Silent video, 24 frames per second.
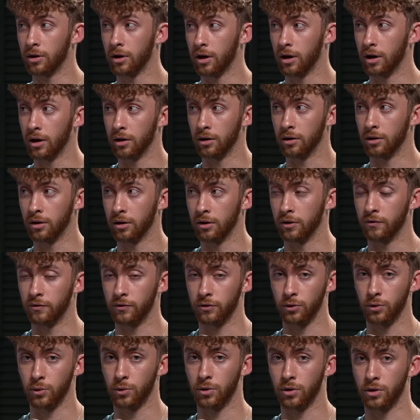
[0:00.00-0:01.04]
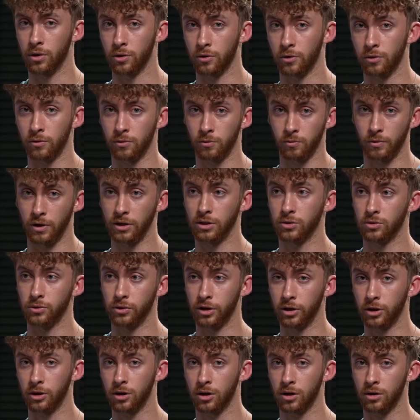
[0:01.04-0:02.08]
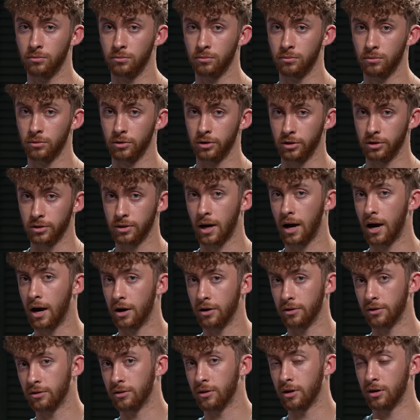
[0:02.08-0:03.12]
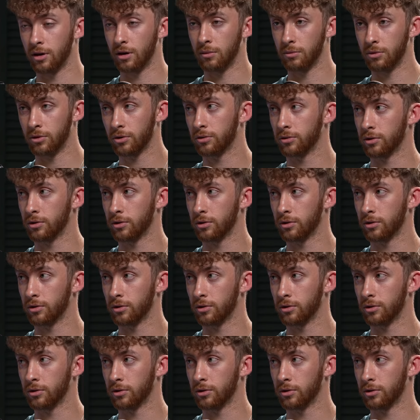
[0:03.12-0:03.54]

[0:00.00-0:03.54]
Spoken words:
And if your rental income is higher than that number,